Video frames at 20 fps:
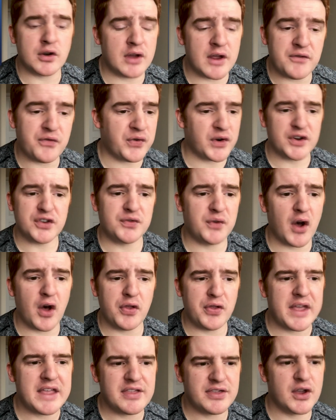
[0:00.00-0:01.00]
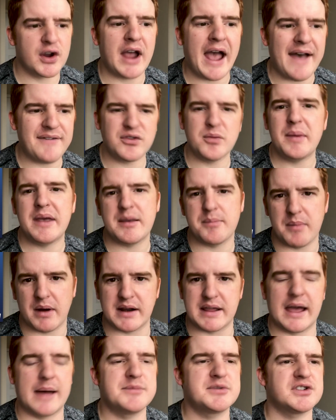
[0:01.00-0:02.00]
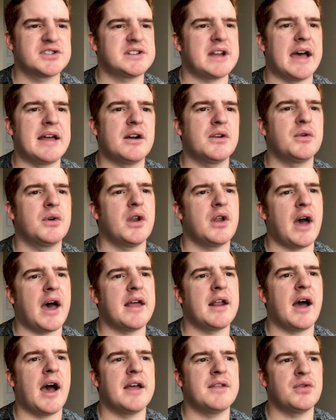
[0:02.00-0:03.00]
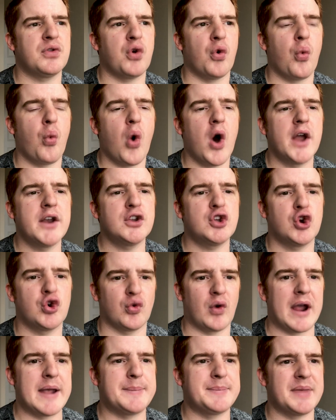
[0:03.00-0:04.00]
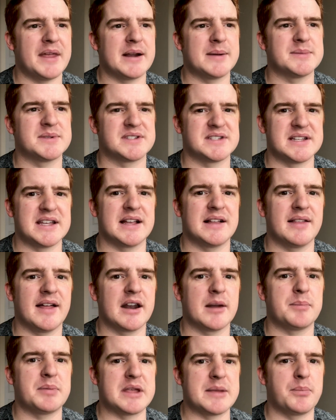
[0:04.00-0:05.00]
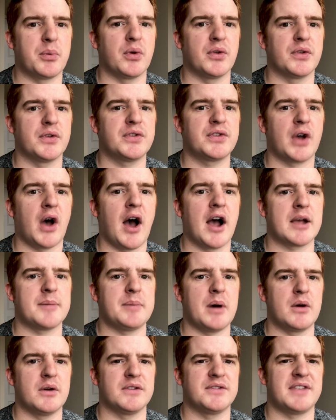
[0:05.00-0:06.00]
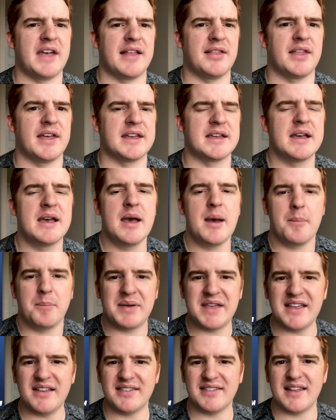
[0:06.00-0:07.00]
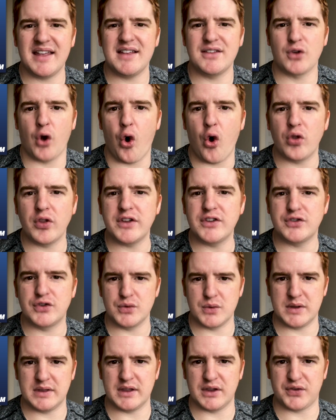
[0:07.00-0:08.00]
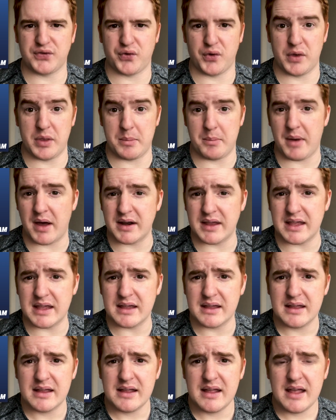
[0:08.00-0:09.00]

And first of all, they have to make money. I'm just, the one gripe that I'm seeing a lot of people talk about is that, like, PSA is only doing this for the money,